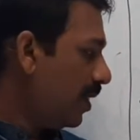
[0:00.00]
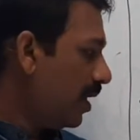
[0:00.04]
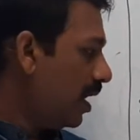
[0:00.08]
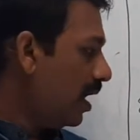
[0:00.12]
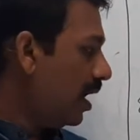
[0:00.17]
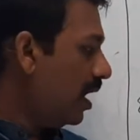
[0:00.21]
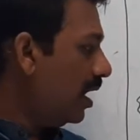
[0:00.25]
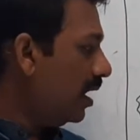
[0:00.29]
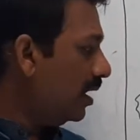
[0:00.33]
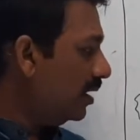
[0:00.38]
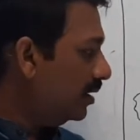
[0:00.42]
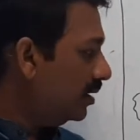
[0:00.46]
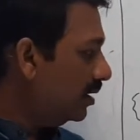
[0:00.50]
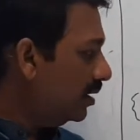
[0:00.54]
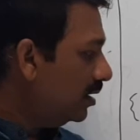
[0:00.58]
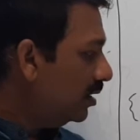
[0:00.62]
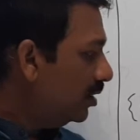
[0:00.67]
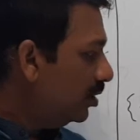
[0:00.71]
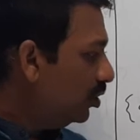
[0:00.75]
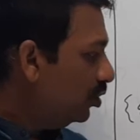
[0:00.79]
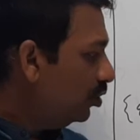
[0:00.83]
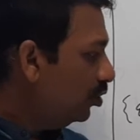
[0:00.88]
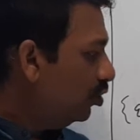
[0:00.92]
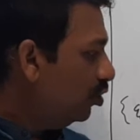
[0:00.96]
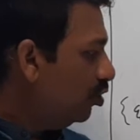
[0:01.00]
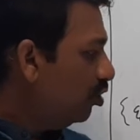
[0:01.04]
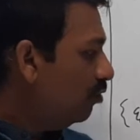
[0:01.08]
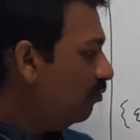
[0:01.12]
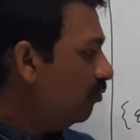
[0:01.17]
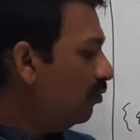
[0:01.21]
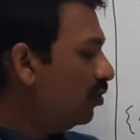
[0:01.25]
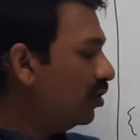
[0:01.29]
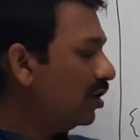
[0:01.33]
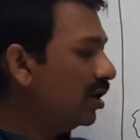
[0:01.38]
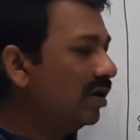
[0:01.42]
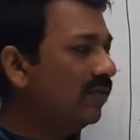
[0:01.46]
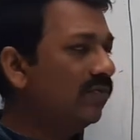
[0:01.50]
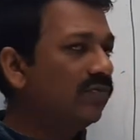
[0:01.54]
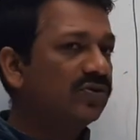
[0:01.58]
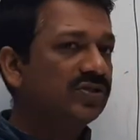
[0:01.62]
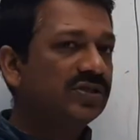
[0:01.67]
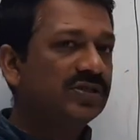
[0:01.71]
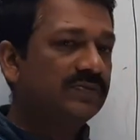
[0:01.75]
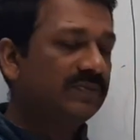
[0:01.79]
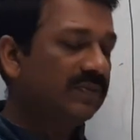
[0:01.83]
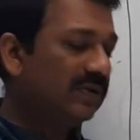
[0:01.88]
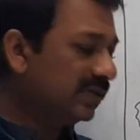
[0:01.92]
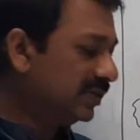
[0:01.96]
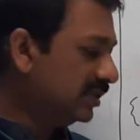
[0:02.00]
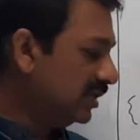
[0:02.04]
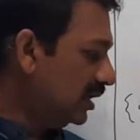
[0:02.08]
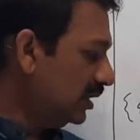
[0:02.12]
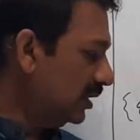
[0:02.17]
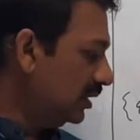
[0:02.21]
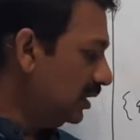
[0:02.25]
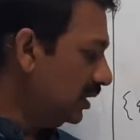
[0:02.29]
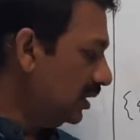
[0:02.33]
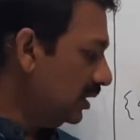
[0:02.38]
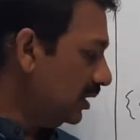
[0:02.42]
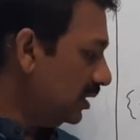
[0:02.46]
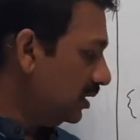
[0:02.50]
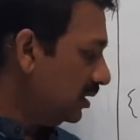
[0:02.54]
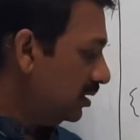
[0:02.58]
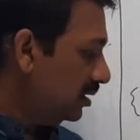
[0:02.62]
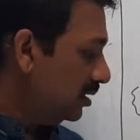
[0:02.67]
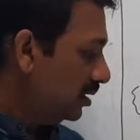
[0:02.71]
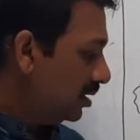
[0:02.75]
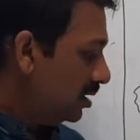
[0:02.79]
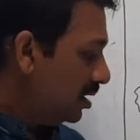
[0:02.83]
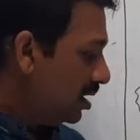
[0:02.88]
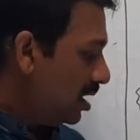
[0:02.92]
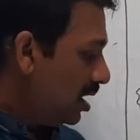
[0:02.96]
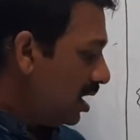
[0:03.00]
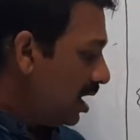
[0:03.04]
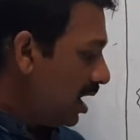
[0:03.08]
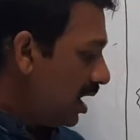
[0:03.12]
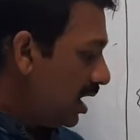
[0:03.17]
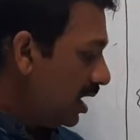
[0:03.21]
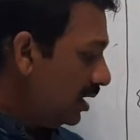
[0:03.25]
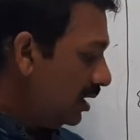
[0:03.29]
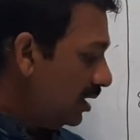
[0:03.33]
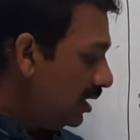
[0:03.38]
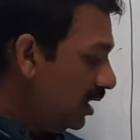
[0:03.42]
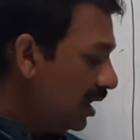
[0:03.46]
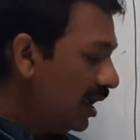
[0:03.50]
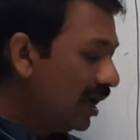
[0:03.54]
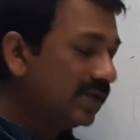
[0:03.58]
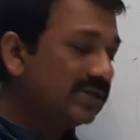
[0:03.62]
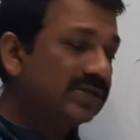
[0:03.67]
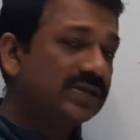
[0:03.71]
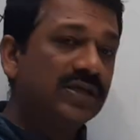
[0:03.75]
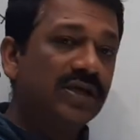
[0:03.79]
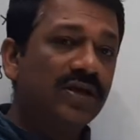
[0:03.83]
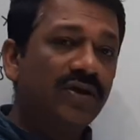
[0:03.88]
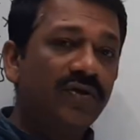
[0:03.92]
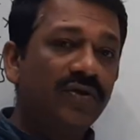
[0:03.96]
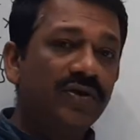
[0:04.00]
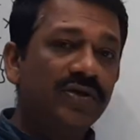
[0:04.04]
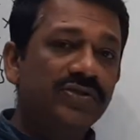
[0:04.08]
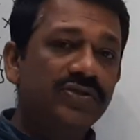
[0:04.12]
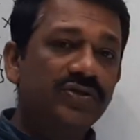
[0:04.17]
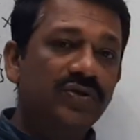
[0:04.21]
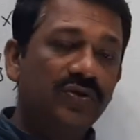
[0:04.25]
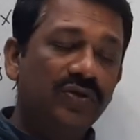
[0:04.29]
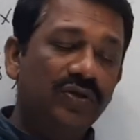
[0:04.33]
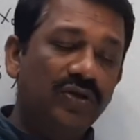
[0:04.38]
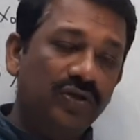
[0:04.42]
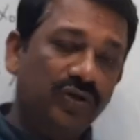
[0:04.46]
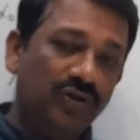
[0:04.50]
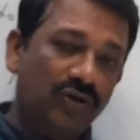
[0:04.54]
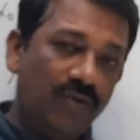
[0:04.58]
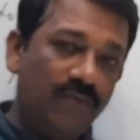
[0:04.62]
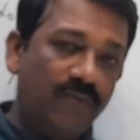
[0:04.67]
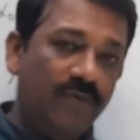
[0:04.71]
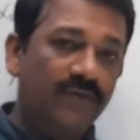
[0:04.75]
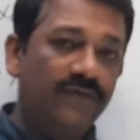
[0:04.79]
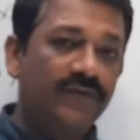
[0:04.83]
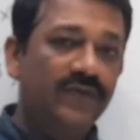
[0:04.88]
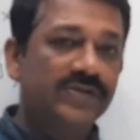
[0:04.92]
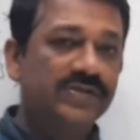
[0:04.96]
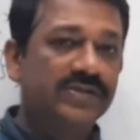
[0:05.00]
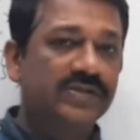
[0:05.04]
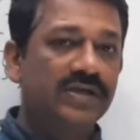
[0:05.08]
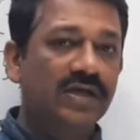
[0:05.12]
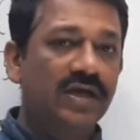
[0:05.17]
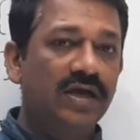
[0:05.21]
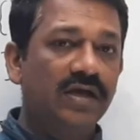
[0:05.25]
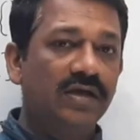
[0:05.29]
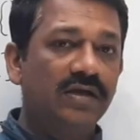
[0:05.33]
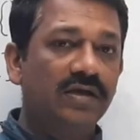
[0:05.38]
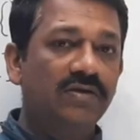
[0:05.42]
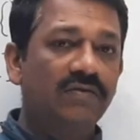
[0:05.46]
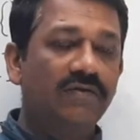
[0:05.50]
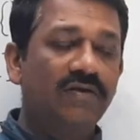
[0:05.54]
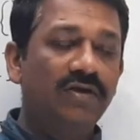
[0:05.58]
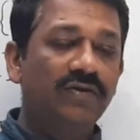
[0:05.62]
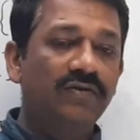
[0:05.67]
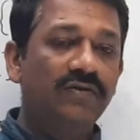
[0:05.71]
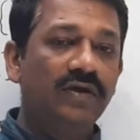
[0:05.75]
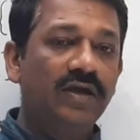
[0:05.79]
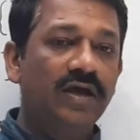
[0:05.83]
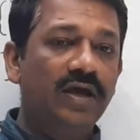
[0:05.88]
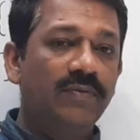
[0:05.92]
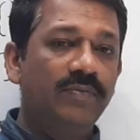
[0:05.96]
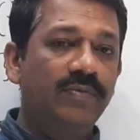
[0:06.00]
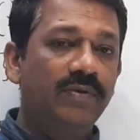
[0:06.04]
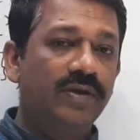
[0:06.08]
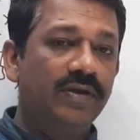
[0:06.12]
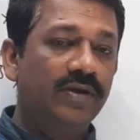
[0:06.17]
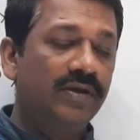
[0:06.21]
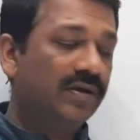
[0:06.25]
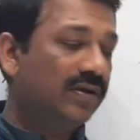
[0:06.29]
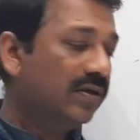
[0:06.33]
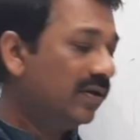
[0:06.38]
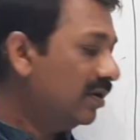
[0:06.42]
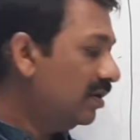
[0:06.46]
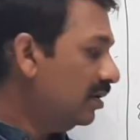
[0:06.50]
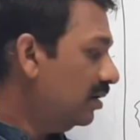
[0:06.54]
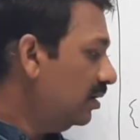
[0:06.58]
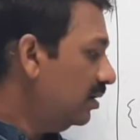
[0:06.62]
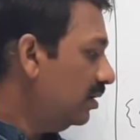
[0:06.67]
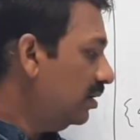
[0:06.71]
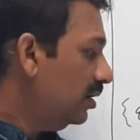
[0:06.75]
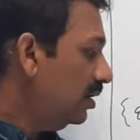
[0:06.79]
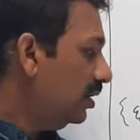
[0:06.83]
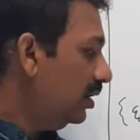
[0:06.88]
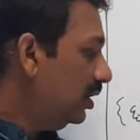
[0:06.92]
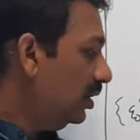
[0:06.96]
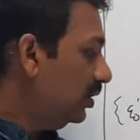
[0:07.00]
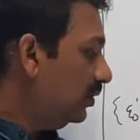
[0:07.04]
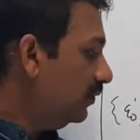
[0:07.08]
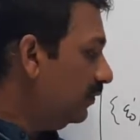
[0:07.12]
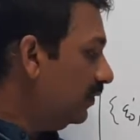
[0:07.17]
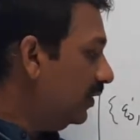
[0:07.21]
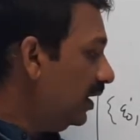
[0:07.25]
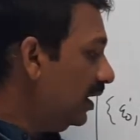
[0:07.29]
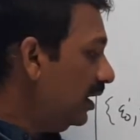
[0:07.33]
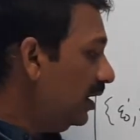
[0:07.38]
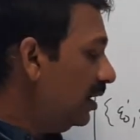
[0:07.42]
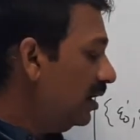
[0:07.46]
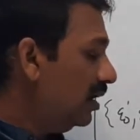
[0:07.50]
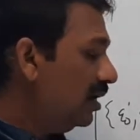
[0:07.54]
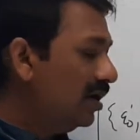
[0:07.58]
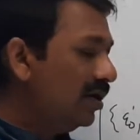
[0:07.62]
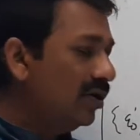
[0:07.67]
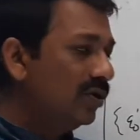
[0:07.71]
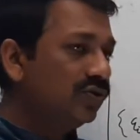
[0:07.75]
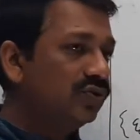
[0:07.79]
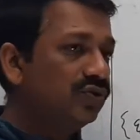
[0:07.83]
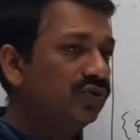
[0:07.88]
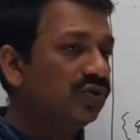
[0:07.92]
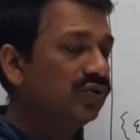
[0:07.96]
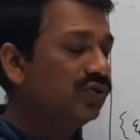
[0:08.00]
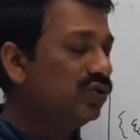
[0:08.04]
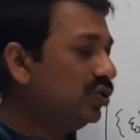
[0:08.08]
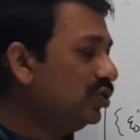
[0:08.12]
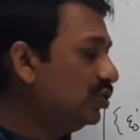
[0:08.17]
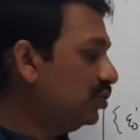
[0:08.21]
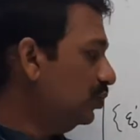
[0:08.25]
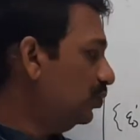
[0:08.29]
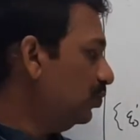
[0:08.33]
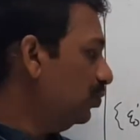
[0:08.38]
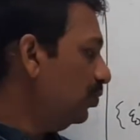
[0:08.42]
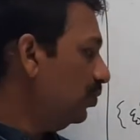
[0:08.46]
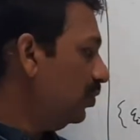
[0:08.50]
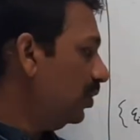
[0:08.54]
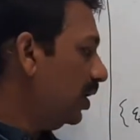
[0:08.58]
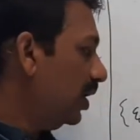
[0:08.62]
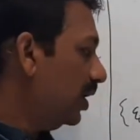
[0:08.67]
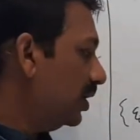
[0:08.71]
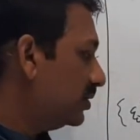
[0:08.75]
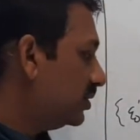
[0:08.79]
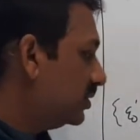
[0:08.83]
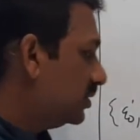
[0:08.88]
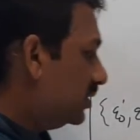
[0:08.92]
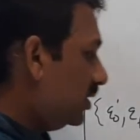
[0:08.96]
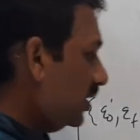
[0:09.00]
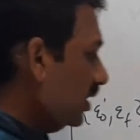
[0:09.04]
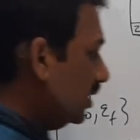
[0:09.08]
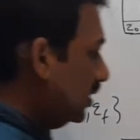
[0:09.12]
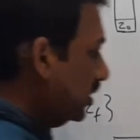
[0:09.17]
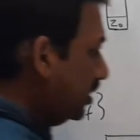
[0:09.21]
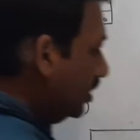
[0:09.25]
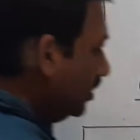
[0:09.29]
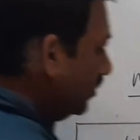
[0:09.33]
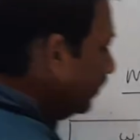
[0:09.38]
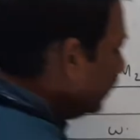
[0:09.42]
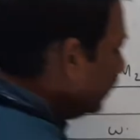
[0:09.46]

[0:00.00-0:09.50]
and no more input symbols are there, and x0 is on the top of the stack, what will happen? It will switch to a state